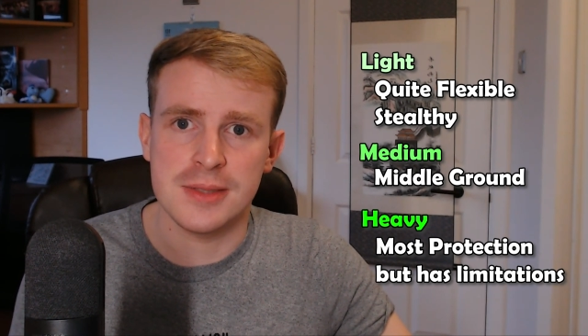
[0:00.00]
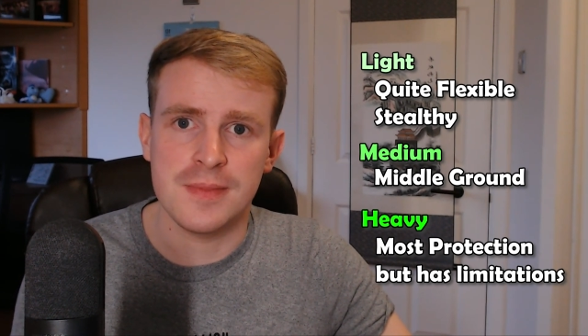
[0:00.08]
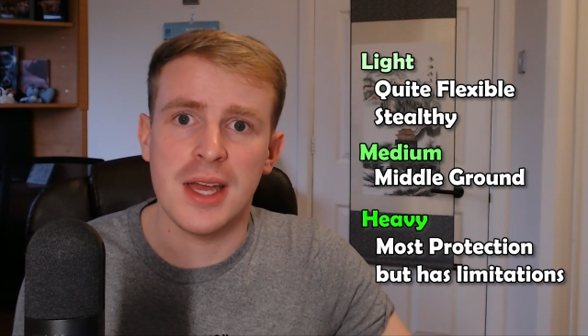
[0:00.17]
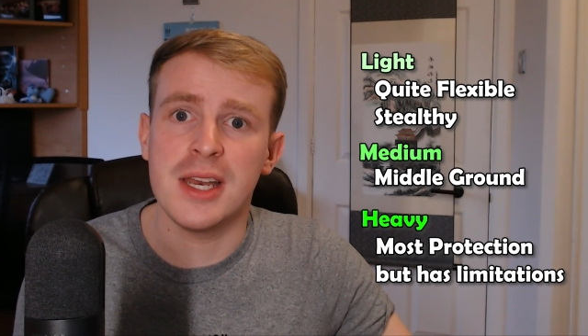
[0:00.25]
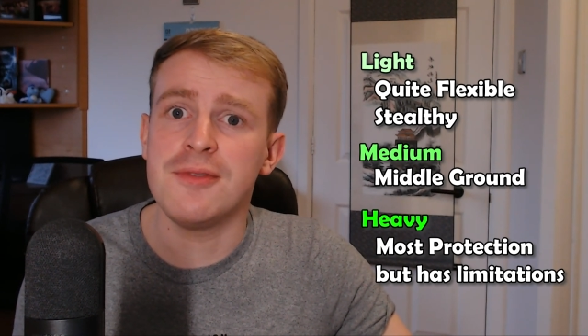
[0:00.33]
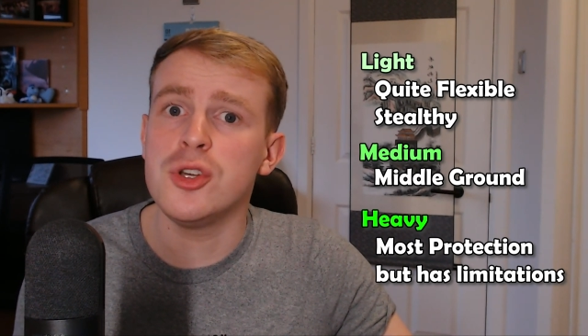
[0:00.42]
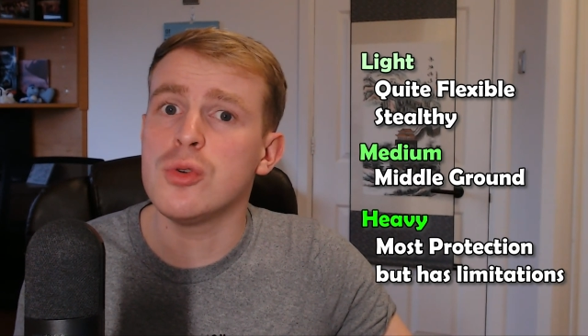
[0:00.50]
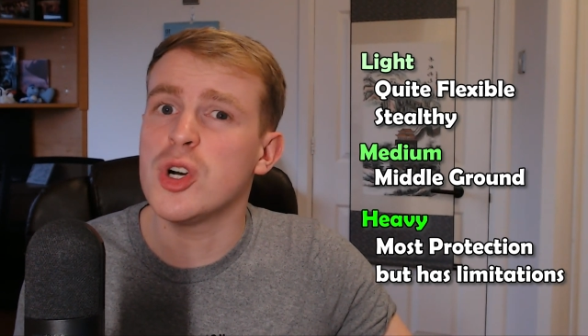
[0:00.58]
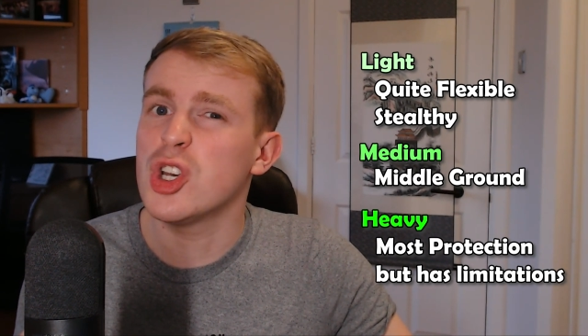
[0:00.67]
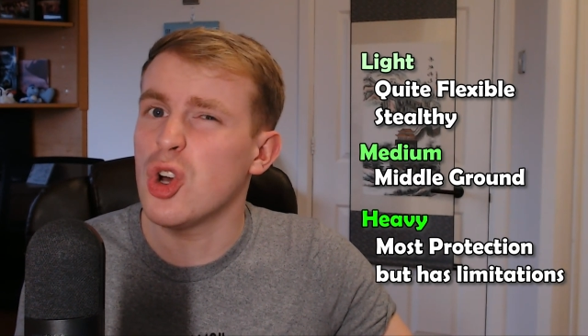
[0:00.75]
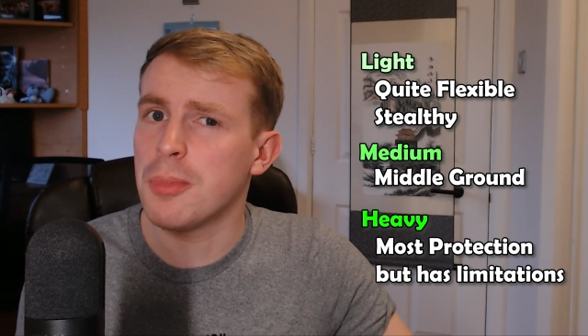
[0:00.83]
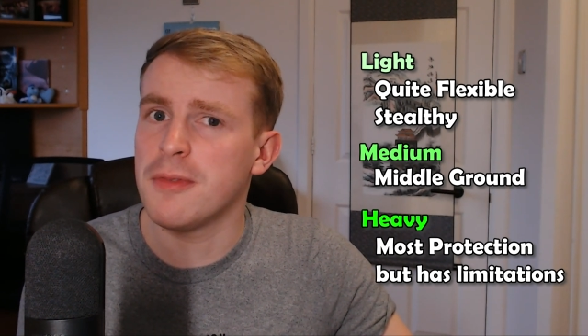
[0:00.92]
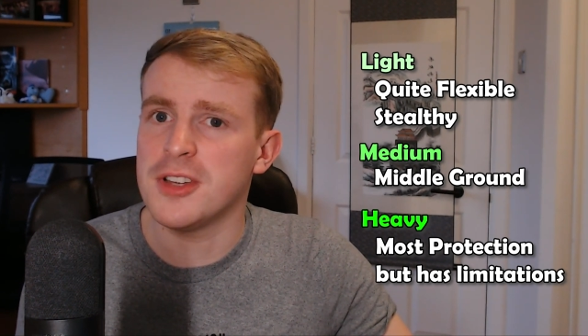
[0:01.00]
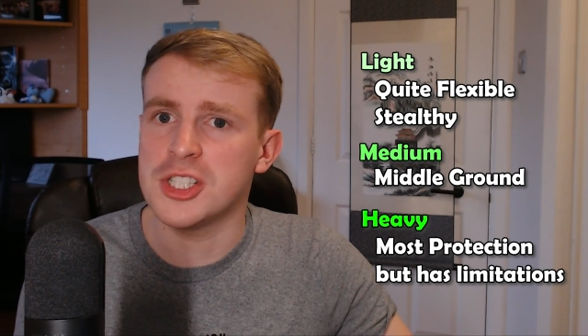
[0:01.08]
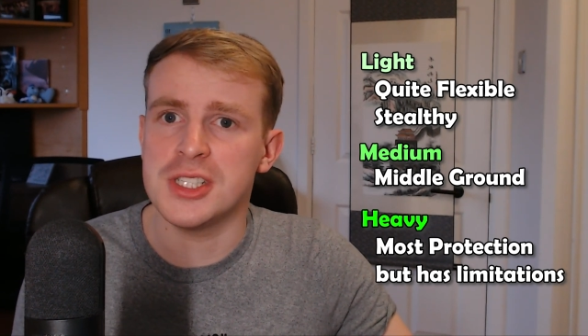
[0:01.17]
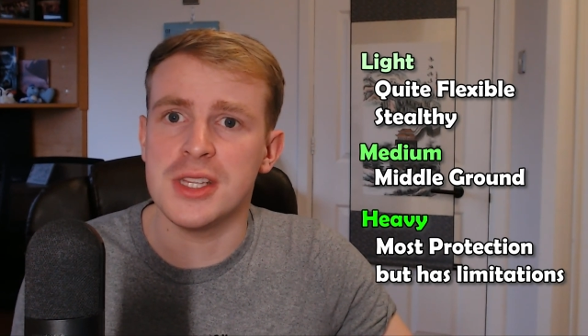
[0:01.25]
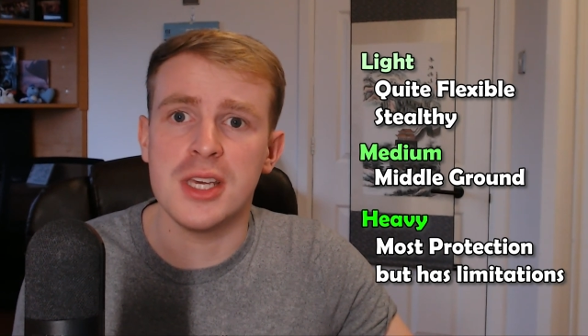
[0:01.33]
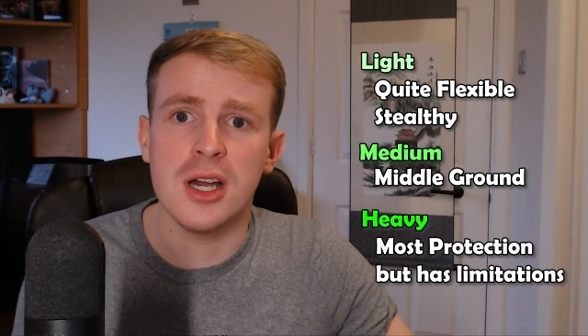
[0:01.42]
and if you are not proficient
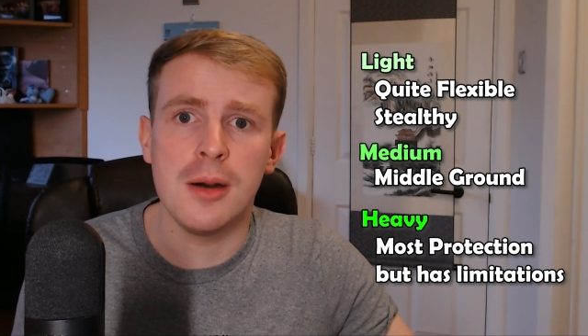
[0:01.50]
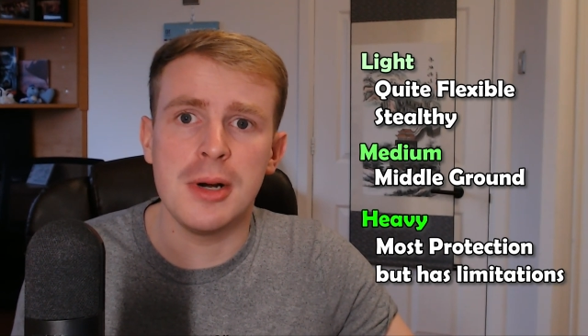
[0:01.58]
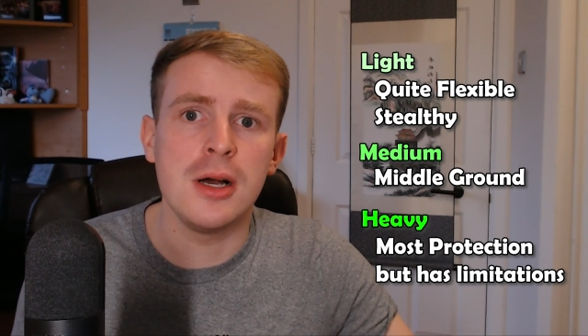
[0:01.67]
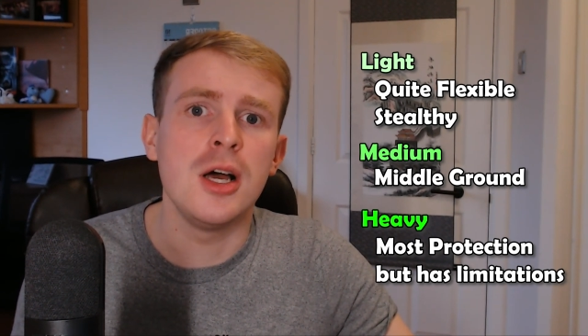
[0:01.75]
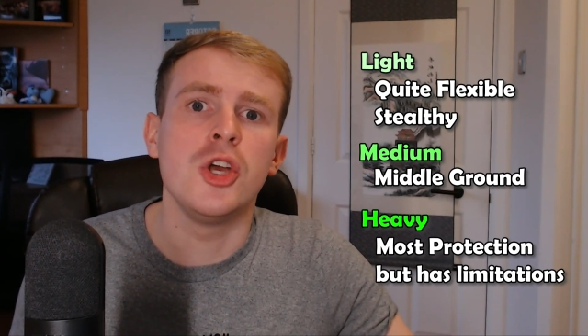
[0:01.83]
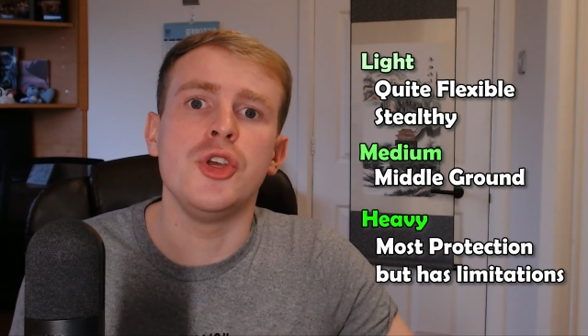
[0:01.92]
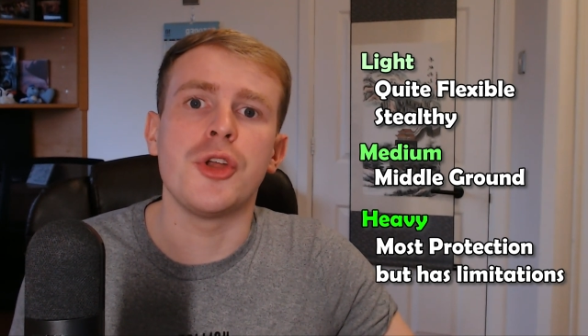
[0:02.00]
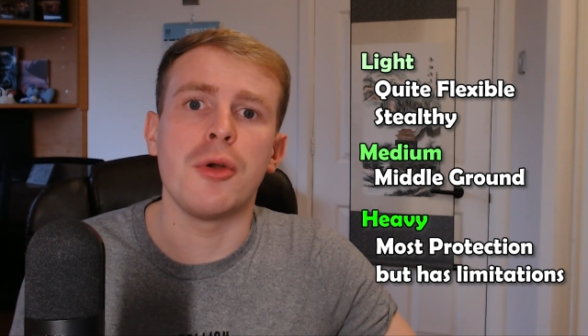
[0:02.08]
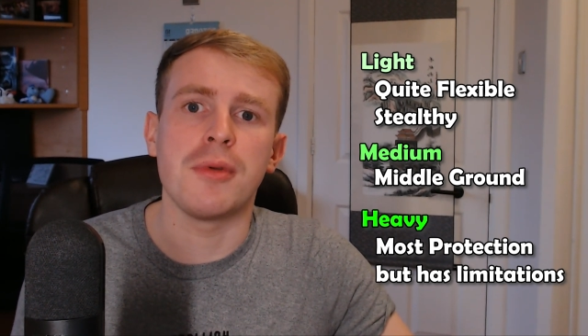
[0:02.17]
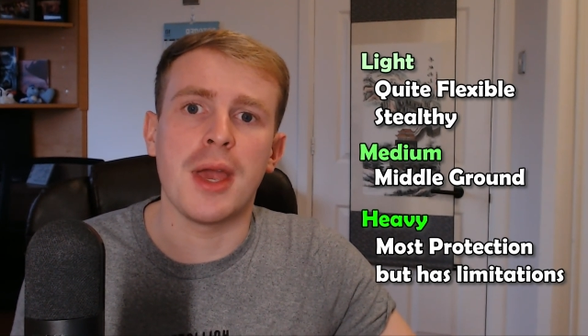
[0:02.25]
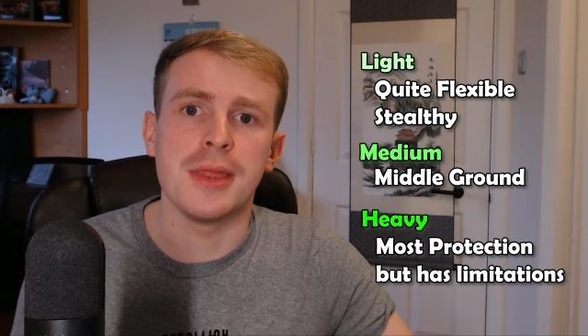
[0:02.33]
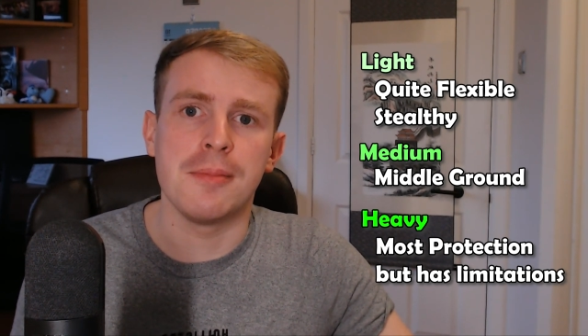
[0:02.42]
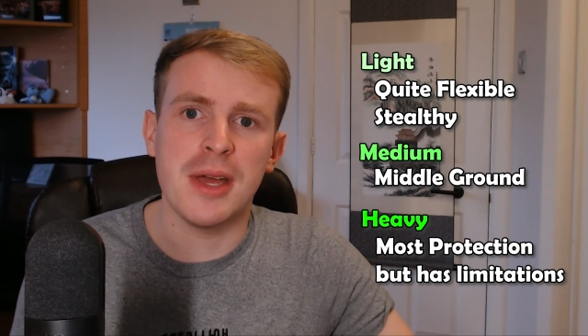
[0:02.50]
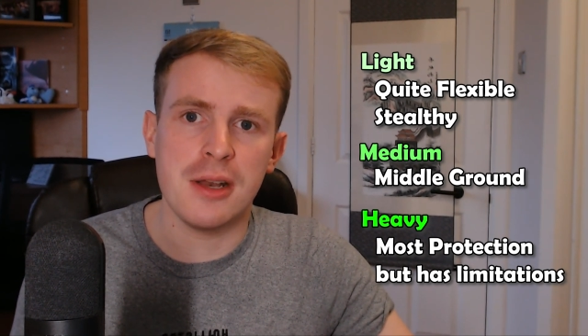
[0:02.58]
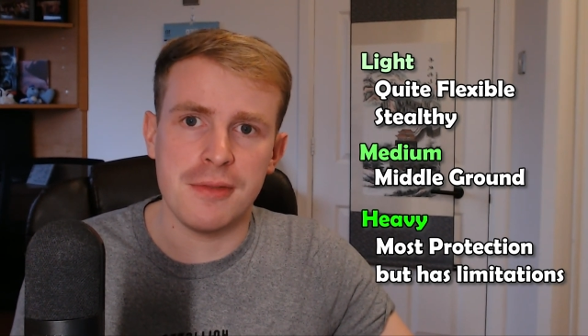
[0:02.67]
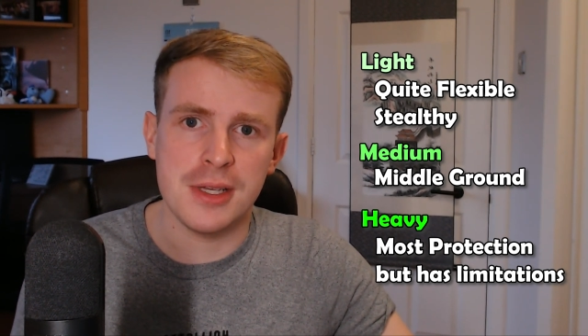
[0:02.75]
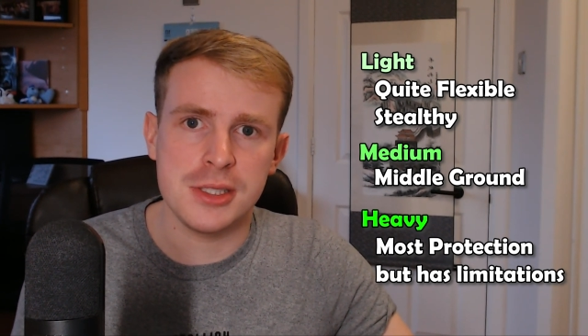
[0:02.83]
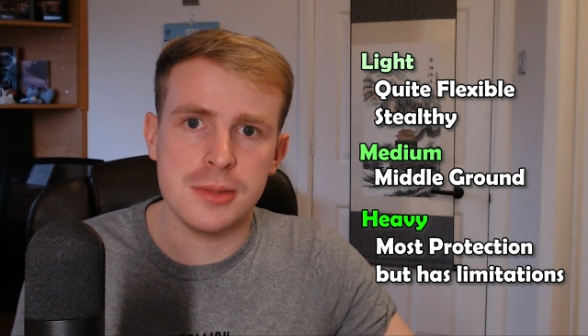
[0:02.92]
in the armour, you don't gain the
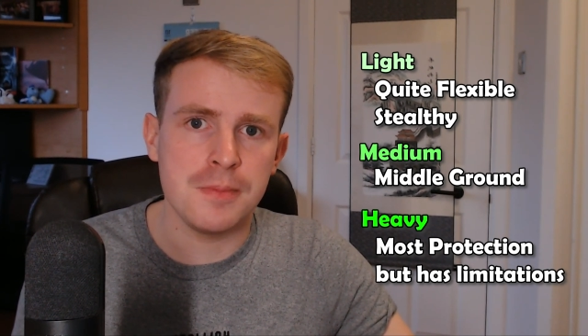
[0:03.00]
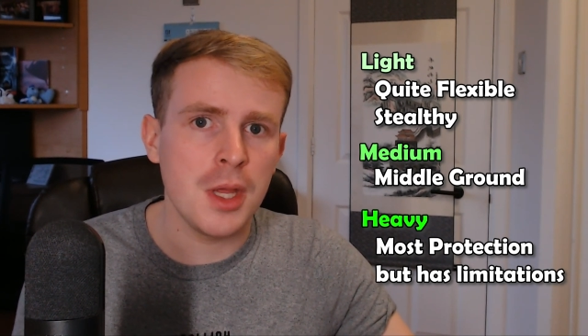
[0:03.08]
benefits.